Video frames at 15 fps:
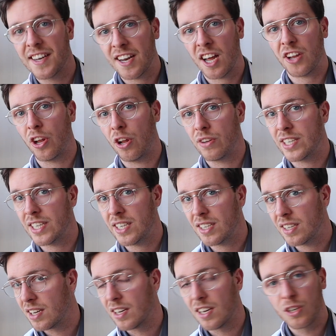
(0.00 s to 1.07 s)
Not
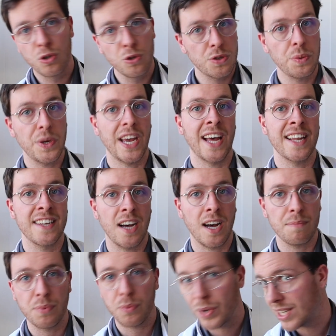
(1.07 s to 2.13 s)
only could we end
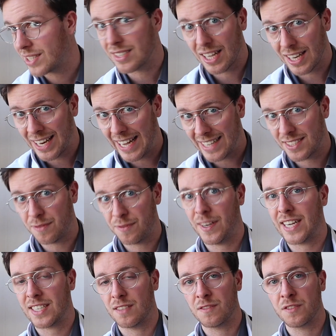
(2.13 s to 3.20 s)
up with less
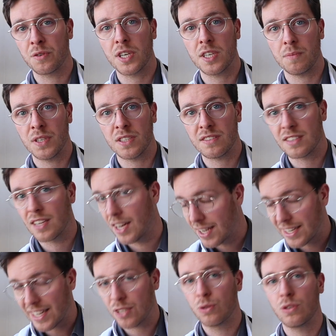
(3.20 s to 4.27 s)
effective treatments,
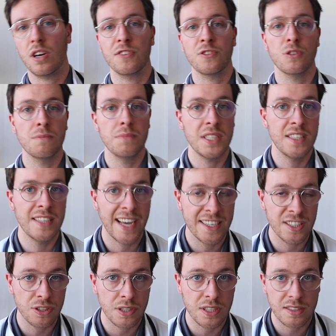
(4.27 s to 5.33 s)
they could also be
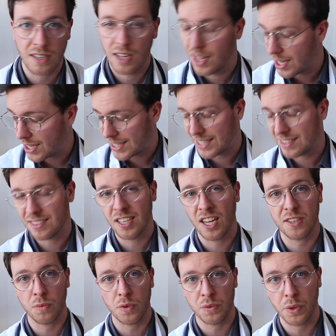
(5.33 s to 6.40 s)
dangerous, and that's
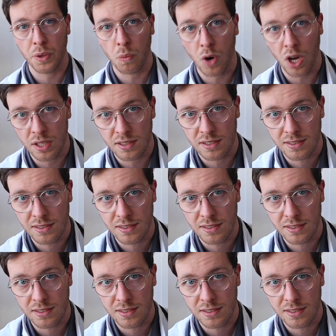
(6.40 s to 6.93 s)
not what we want.